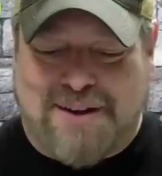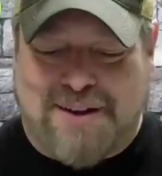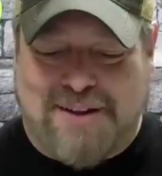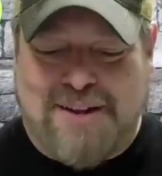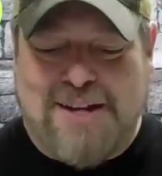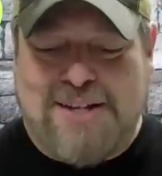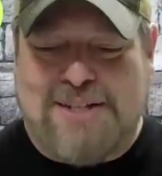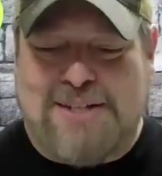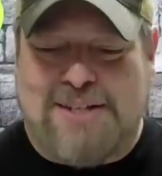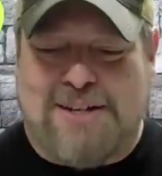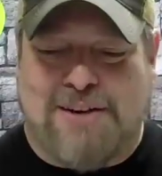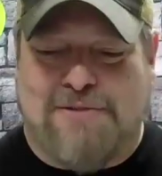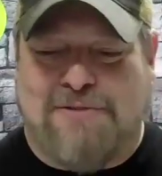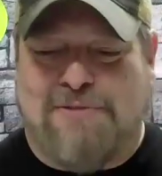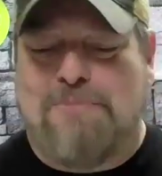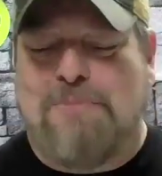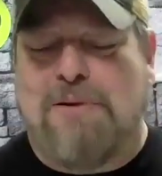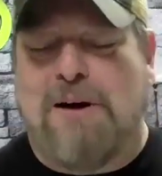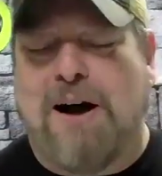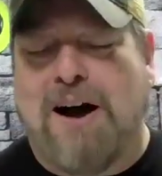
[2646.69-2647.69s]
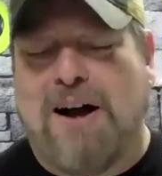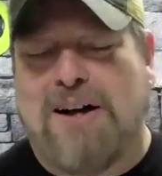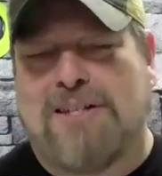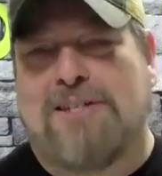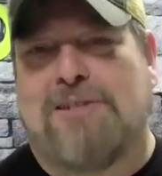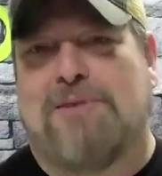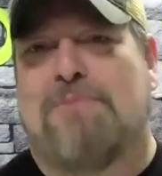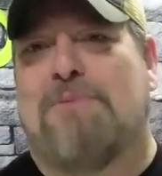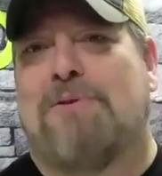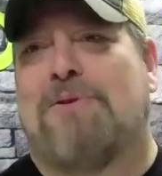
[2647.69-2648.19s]
list of
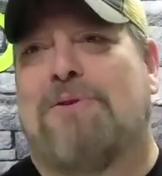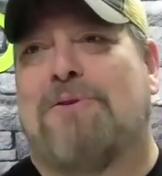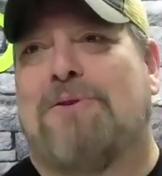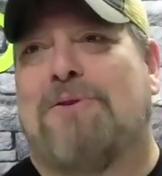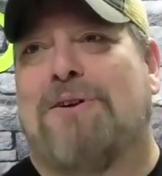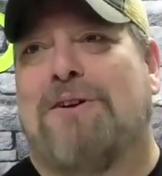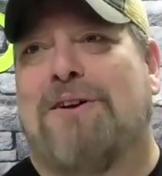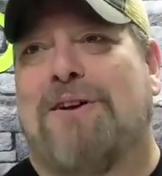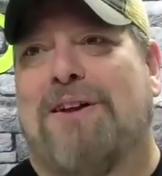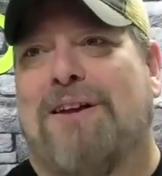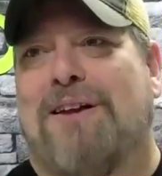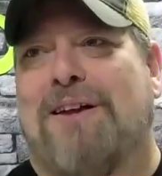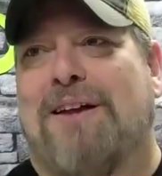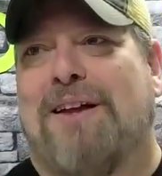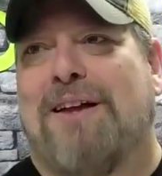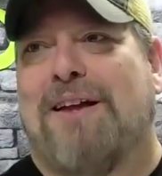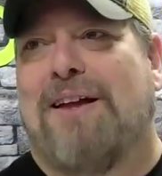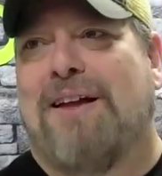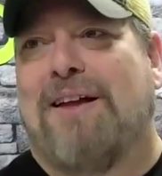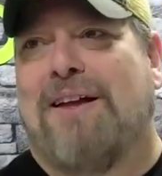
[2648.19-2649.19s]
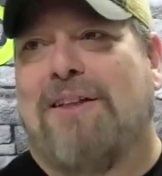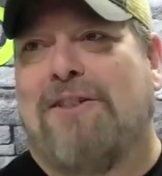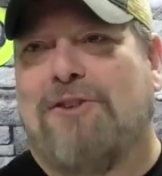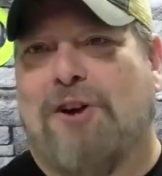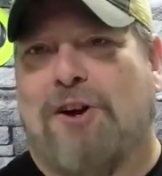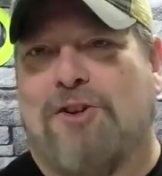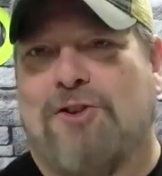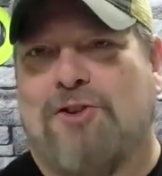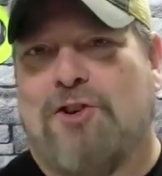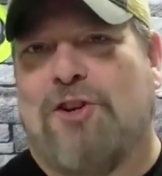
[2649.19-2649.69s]
possible
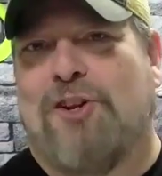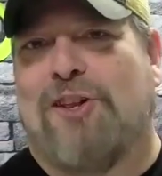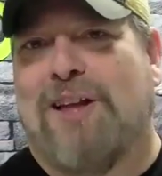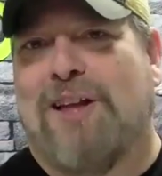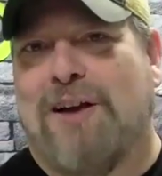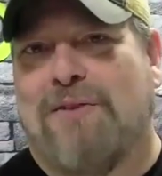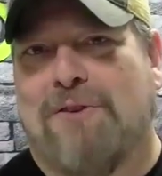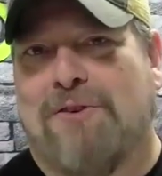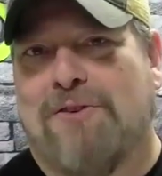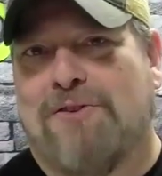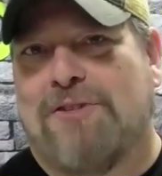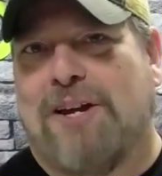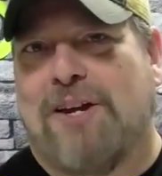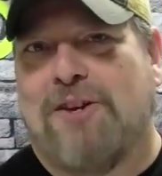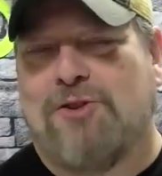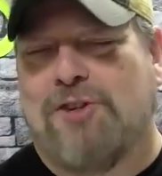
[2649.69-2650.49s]
dungeon levels.